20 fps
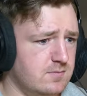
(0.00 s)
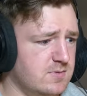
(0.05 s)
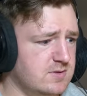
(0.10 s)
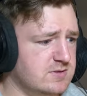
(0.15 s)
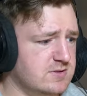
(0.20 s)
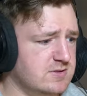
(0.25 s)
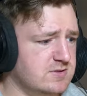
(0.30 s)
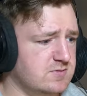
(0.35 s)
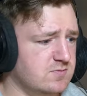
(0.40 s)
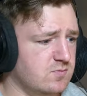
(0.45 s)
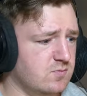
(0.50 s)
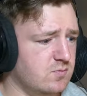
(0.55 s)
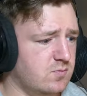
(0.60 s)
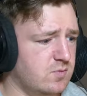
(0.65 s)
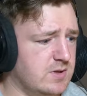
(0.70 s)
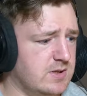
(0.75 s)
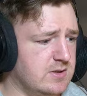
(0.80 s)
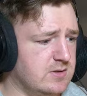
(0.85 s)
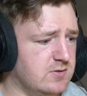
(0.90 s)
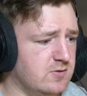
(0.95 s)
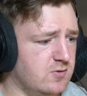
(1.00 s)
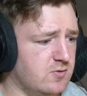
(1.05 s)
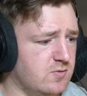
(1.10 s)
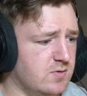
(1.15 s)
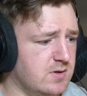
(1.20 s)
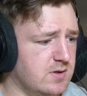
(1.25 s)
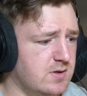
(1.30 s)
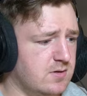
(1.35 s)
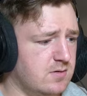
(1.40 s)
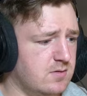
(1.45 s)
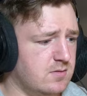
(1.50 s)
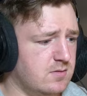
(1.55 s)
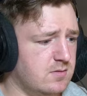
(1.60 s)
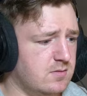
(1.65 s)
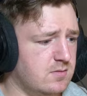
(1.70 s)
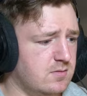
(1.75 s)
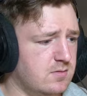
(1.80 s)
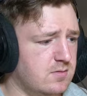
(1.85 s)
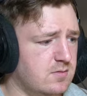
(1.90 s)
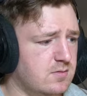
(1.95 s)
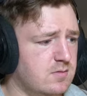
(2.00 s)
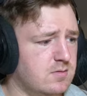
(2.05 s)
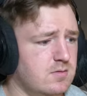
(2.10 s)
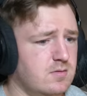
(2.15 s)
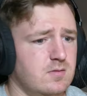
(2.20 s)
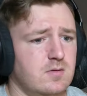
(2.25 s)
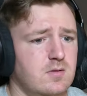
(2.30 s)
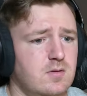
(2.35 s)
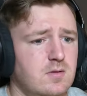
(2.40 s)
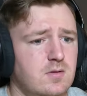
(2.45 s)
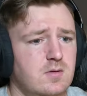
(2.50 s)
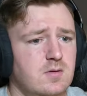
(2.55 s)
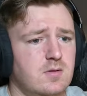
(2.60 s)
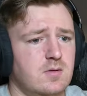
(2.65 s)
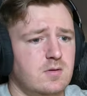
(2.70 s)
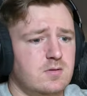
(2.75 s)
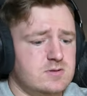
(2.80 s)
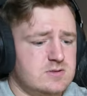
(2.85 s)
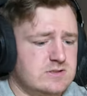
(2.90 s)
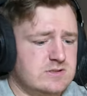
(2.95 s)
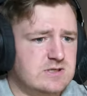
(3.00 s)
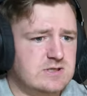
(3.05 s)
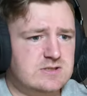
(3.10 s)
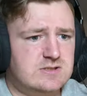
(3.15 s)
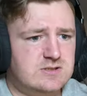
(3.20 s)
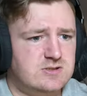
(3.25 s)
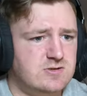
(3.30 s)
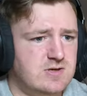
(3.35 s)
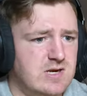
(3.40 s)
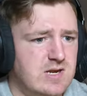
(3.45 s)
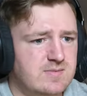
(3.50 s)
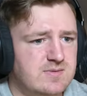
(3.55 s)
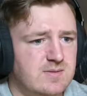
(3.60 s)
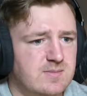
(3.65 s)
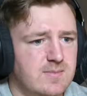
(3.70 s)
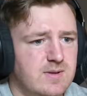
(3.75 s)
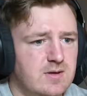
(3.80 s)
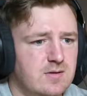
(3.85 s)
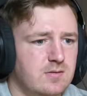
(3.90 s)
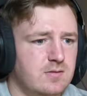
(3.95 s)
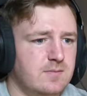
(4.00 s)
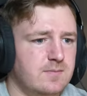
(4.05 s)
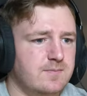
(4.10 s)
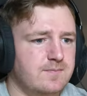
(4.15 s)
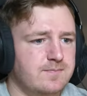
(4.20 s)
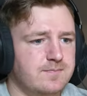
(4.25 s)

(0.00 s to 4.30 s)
This is way too quiet. Jeez, straight at the middle.